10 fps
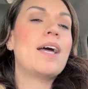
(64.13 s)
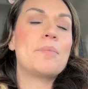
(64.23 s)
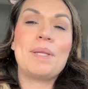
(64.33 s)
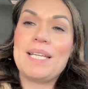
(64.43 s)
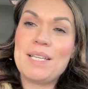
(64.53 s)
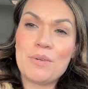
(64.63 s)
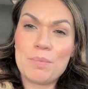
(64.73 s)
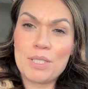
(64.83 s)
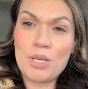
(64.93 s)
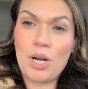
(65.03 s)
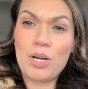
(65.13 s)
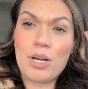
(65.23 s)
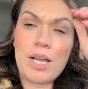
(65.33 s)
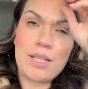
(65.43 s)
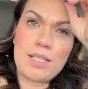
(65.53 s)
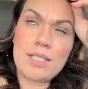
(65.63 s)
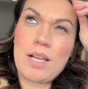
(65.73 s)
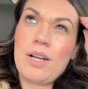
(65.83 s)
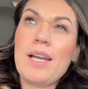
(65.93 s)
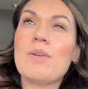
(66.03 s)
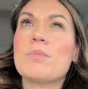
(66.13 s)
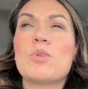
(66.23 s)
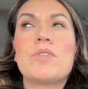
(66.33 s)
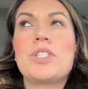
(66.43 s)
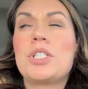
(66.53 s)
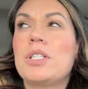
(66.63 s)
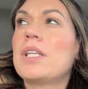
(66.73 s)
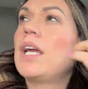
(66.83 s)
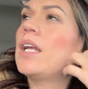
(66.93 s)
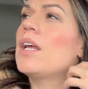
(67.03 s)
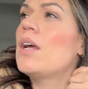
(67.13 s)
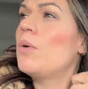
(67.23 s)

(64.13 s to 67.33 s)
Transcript: had a play date with my daughter, and then Saturday was more of a chill night.